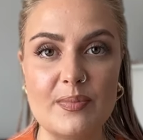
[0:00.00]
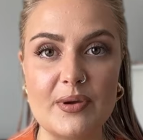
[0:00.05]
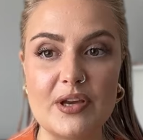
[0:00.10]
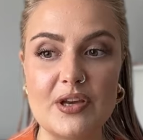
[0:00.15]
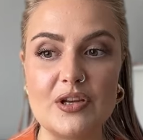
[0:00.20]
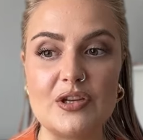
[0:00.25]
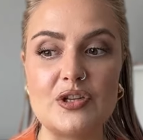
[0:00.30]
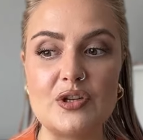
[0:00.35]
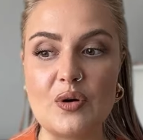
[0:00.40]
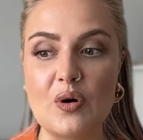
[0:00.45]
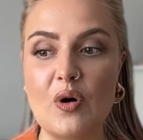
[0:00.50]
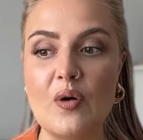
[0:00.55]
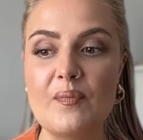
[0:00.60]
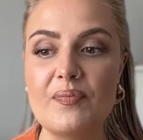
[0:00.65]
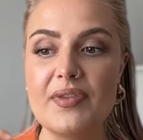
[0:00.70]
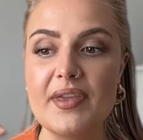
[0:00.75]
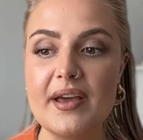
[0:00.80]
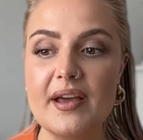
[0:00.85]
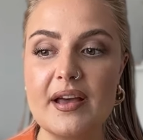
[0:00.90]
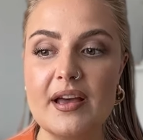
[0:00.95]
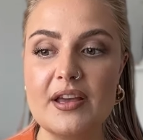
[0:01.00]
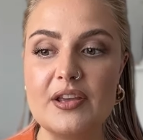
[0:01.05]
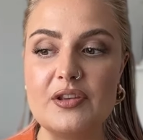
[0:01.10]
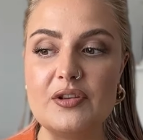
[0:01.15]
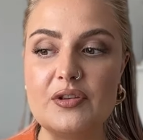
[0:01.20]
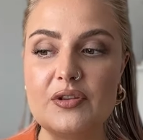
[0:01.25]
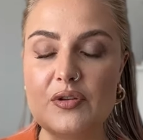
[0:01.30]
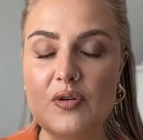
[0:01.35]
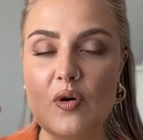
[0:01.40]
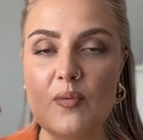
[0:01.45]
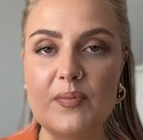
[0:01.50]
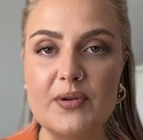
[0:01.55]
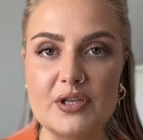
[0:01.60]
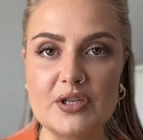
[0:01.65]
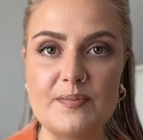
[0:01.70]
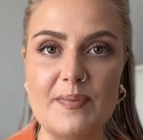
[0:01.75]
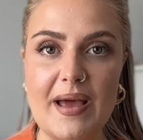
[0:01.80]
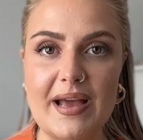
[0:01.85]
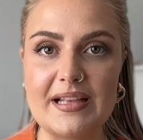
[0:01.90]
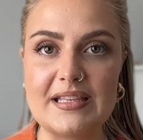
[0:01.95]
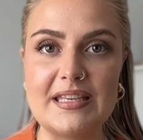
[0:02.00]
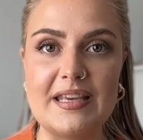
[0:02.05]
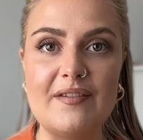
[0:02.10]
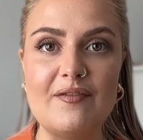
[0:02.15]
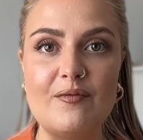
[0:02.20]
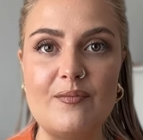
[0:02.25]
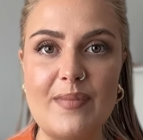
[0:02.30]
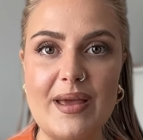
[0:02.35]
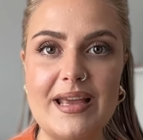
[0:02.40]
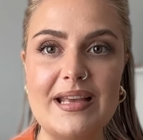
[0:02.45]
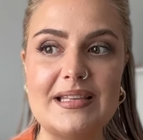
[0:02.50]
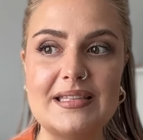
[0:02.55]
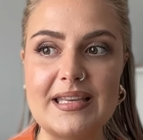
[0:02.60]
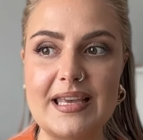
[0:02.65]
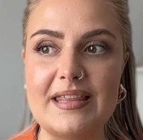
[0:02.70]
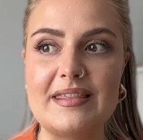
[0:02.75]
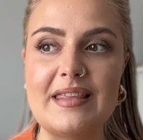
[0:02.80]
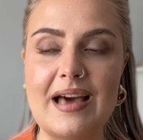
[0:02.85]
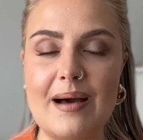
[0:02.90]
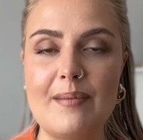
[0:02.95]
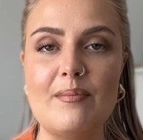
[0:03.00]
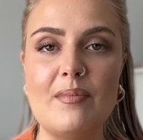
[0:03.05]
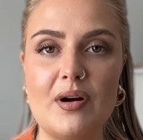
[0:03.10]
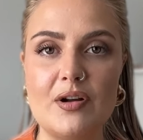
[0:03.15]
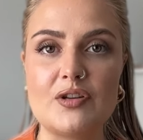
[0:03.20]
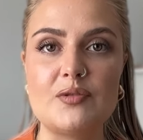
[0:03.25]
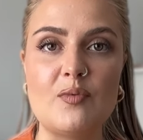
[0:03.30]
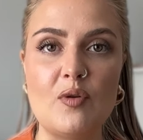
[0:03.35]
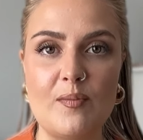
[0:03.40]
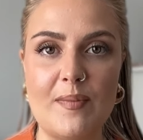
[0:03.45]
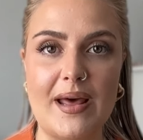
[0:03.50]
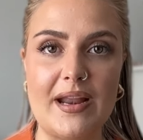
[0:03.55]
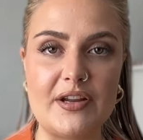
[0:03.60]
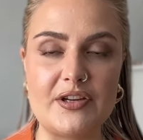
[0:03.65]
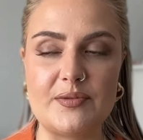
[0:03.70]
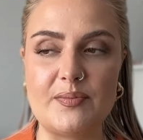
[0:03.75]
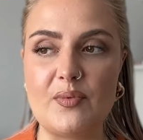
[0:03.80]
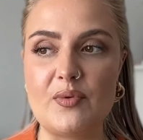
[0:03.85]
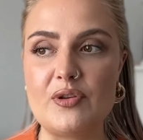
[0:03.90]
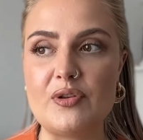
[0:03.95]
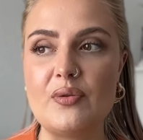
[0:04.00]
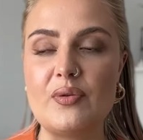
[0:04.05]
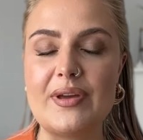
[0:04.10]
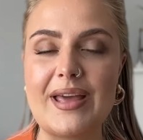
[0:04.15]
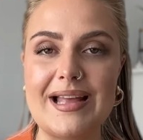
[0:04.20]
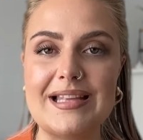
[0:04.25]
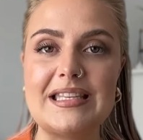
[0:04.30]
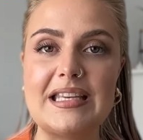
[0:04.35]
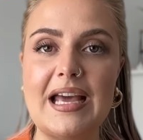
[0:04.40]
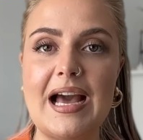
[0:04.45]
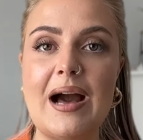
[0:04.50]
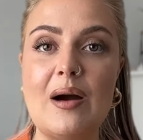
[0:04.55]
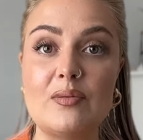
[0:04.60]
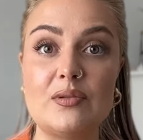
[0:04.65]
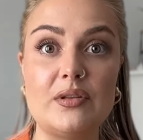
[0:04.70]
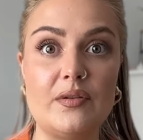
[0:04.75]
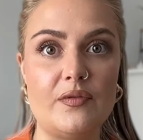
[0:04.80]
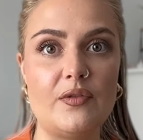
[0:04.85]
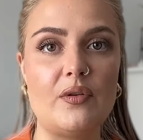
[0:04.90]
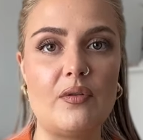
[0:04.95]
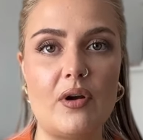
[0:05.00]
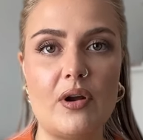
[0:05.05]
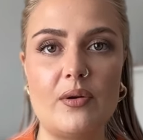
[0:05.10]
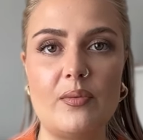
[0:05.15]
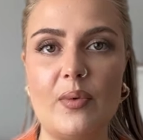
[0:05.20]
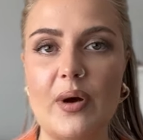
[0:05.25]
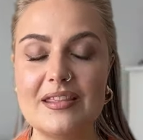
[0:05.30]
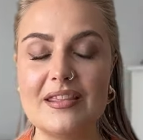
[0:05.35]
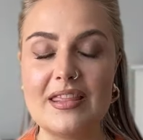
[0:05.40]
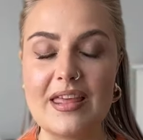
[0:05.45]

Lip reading: because your perspective makes it that much more manageable. You're getting out of your own way.